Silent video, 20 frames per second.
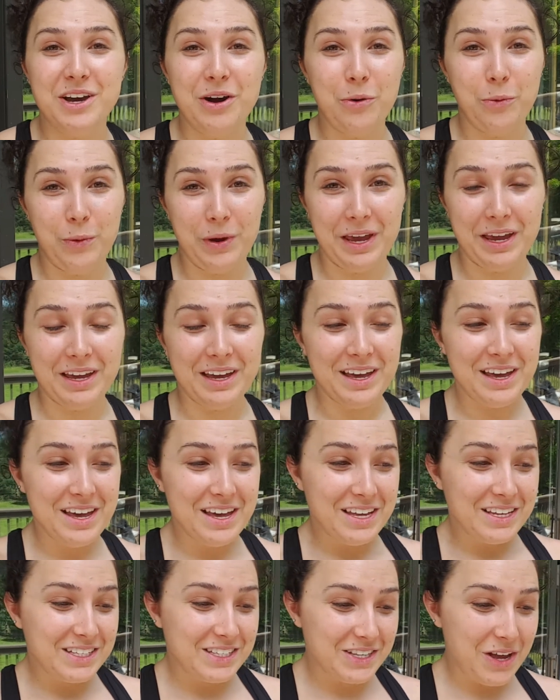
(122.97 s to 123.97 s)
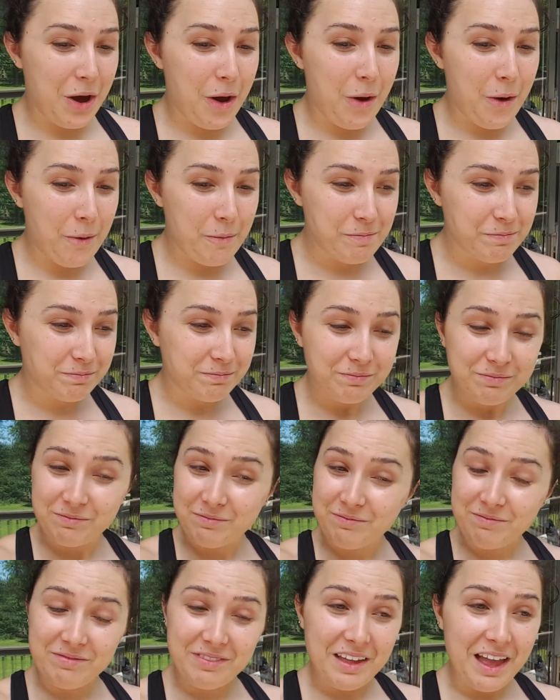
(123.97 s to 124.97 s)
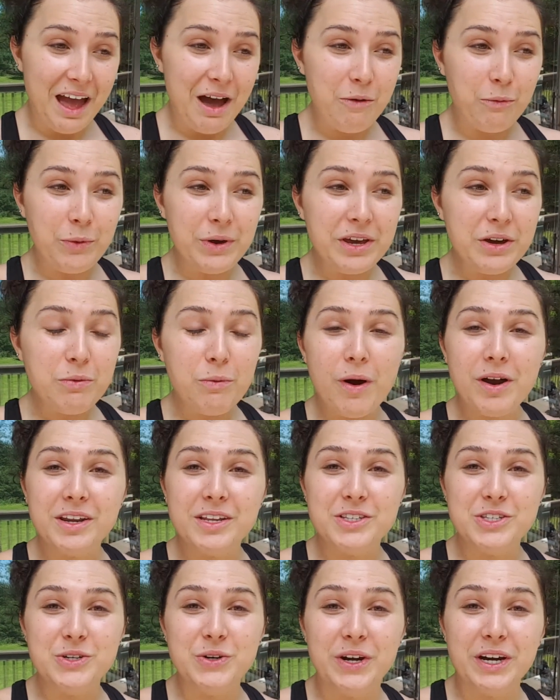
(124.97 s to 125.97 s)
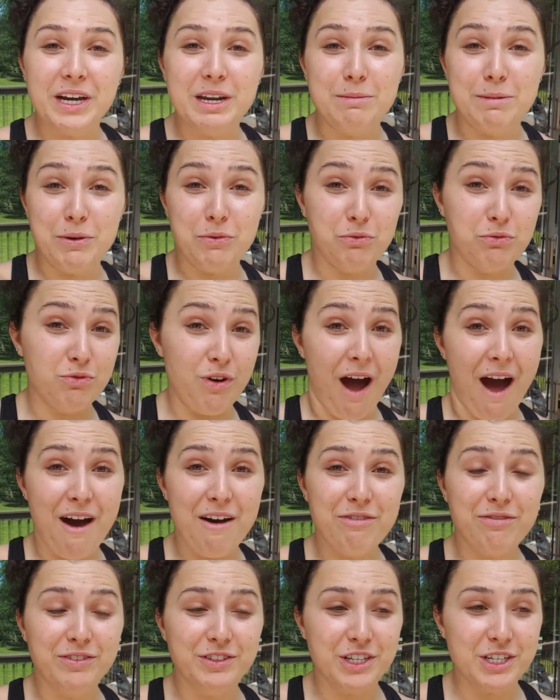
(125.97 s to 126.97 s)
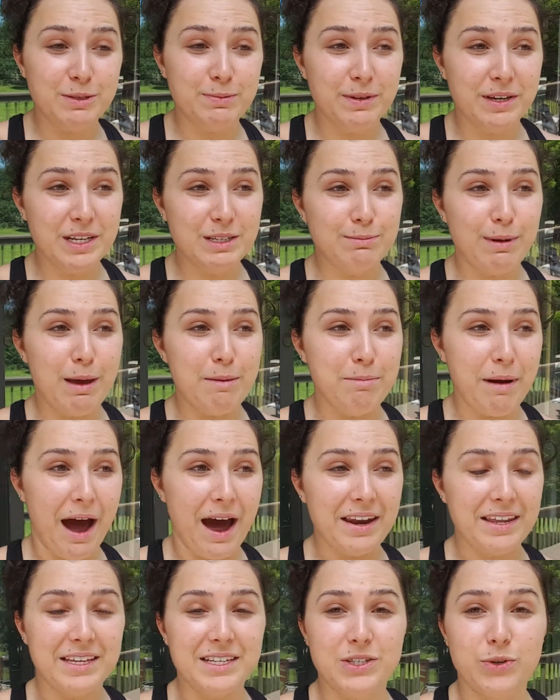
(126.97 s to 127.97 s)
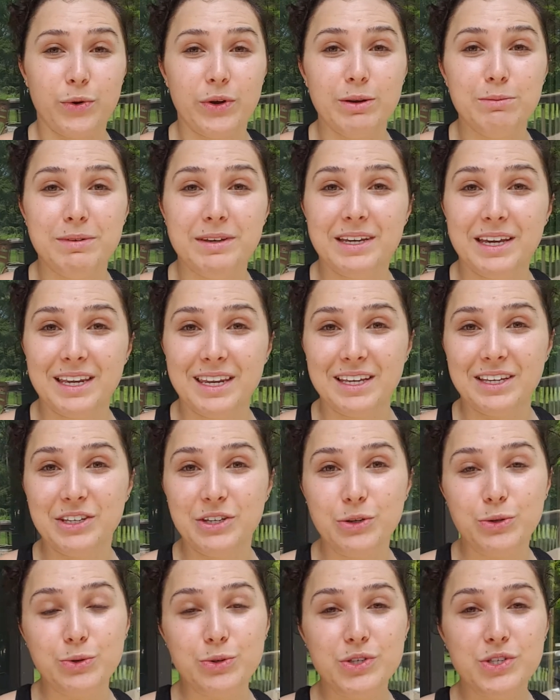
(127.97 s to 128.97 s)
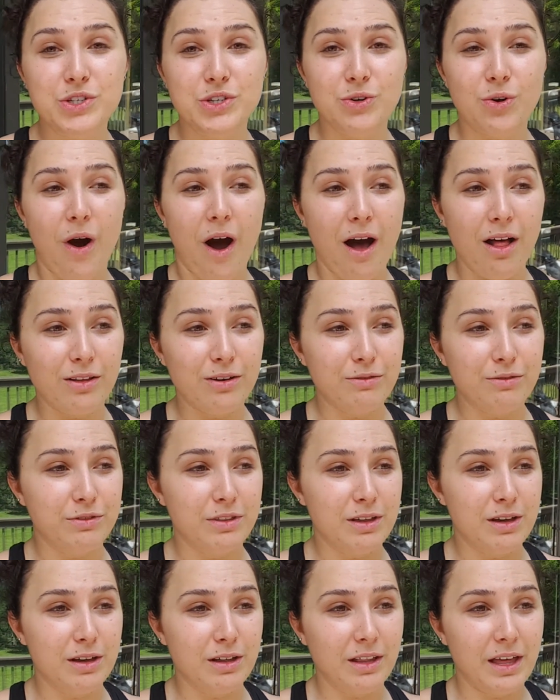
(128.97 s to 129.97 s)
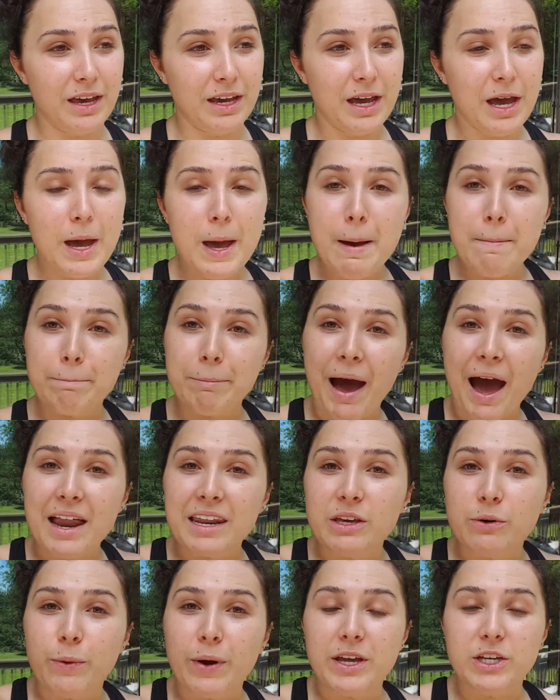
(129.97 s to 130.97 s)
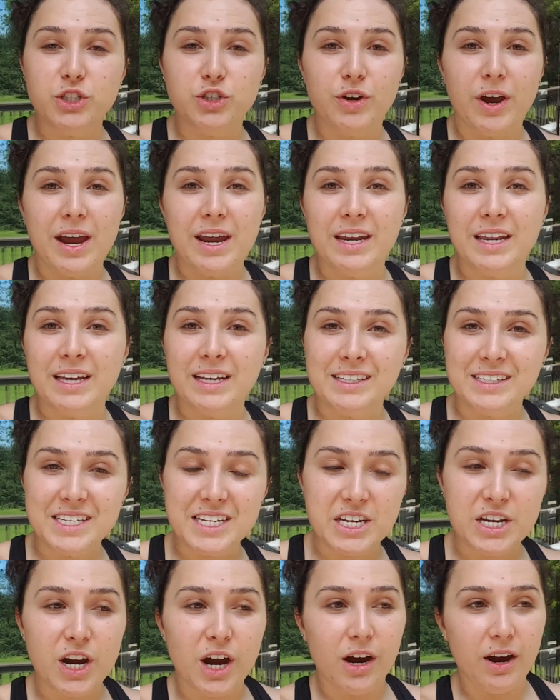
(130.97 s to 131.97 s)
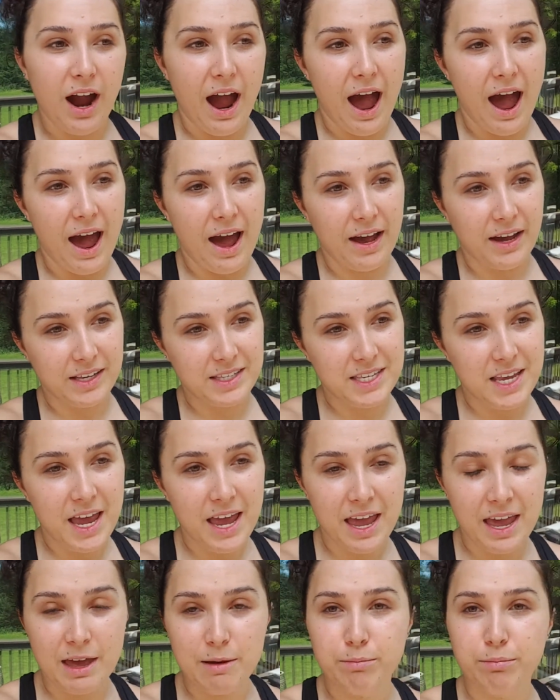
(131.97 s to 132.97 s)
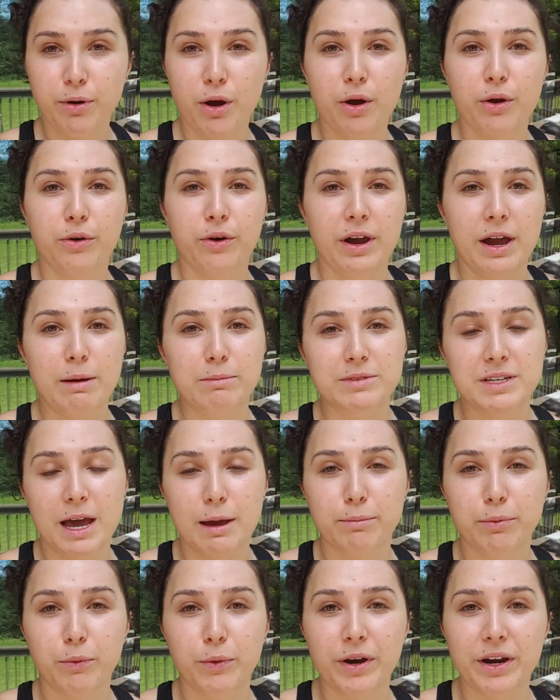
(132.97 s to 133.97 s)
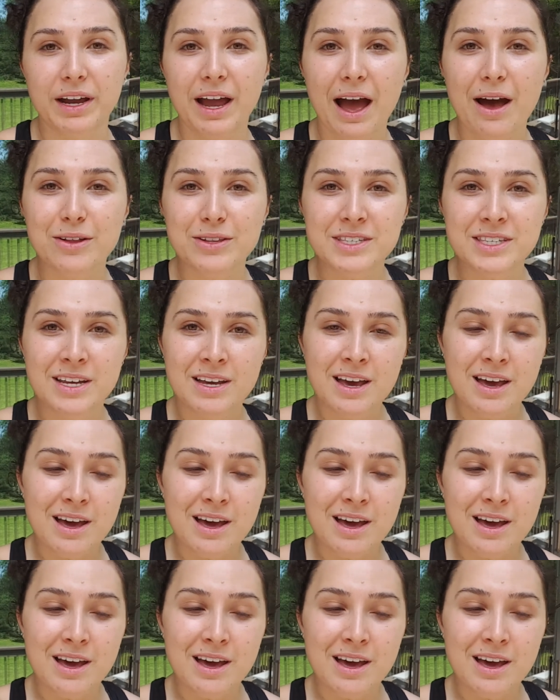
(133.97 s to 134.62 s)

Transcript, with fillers: a week. So, week one and two are going to be rough just because my body is going to be getting used to all of the like body weight training, TRX, HIIT program type of workouts.